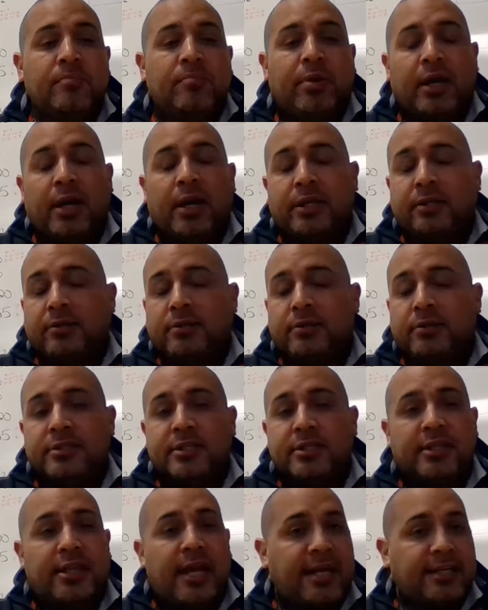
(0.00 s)
by your
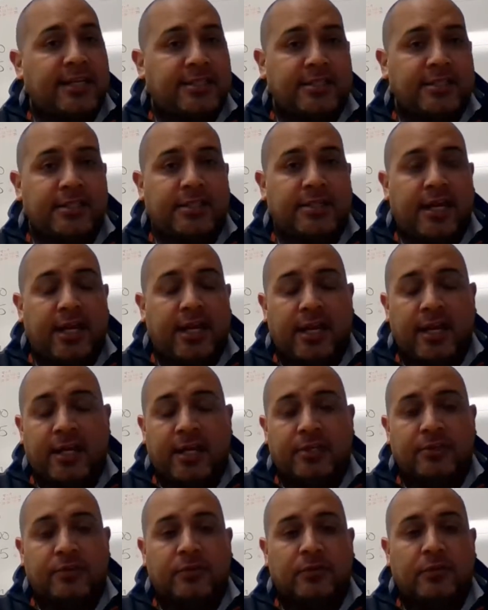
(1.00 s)
tenacity
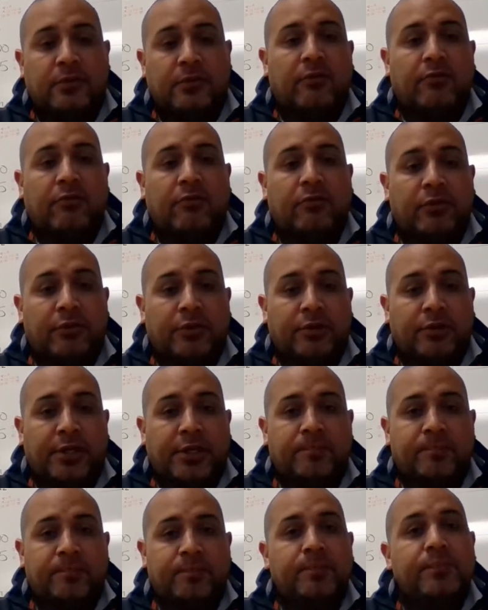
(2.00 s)
and your love of
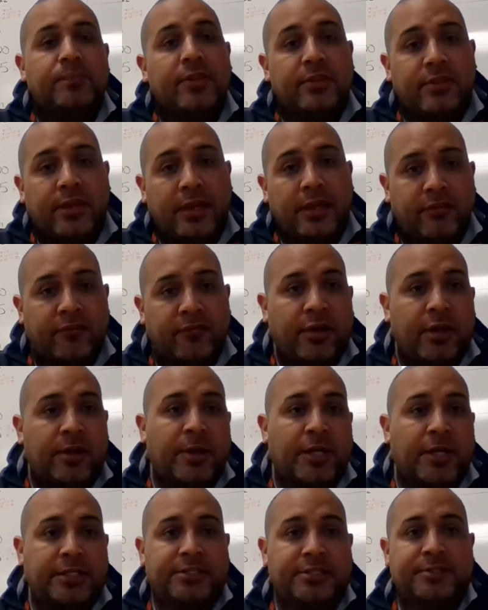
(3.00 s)
learning. Thank you very
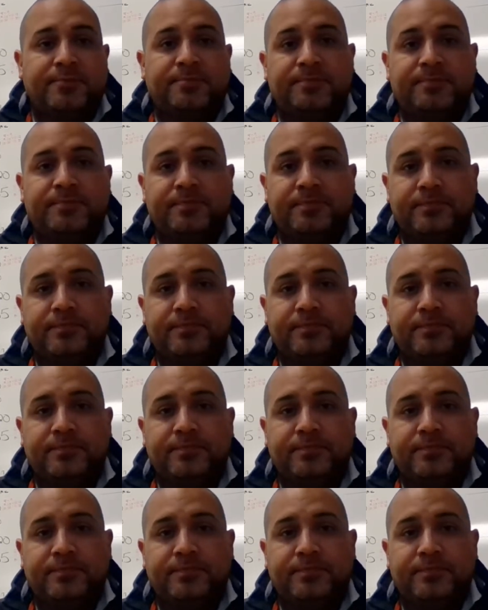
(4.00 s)
much.